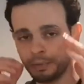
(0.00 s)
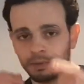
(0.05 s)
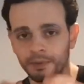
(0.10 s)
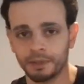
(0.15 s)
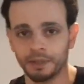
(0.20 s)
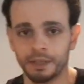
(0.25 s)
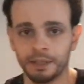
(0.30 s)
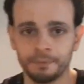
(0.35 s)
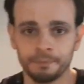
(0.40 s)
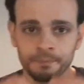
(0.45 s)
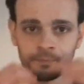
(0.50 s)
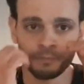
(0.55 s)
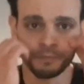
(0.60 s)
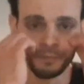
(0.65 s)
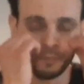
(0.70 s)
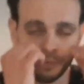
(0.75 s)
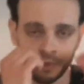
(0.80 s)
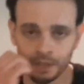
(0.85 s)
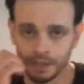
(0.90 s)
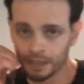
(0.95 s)
okay?
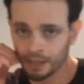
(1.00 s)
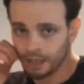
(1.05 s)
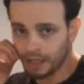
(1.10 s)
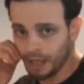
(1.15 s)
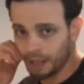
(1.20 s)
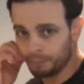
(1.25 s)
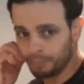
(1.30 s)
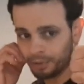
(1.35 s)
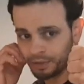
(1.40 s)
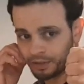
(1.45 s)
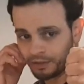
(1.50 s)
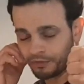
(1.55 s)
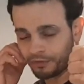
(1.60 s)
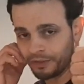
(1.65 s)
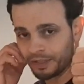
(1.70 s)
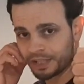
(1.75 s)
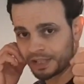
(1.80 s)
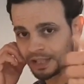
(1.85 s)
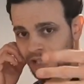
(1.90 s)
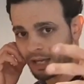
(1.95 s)
I put the
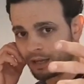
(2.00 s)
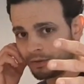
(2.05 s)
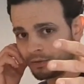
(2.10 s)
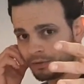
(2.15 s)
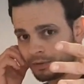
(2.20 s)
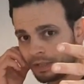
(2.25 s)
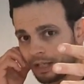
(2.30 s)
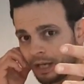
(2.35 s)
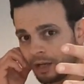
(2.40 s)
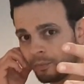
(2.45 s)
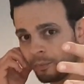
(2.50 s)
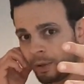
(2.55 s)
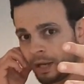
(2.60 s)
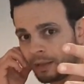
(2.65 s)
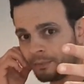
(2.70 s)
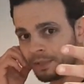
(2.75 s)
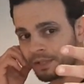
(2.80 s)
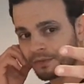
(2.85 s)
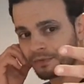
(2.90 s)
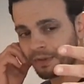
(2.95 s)
fist out, now
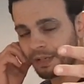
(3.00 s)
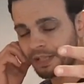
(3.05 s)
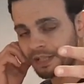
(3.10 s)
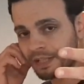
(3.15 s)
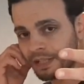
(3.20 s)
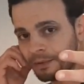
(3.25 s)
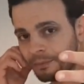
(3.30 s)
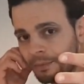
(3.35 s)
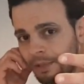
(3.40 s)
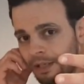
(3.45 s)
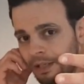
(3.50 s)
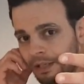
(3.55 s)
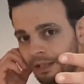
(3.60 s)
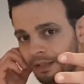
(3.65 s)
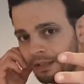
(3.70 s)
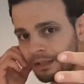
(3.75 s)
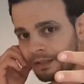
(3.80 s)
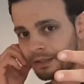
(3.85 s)
palm is facing me.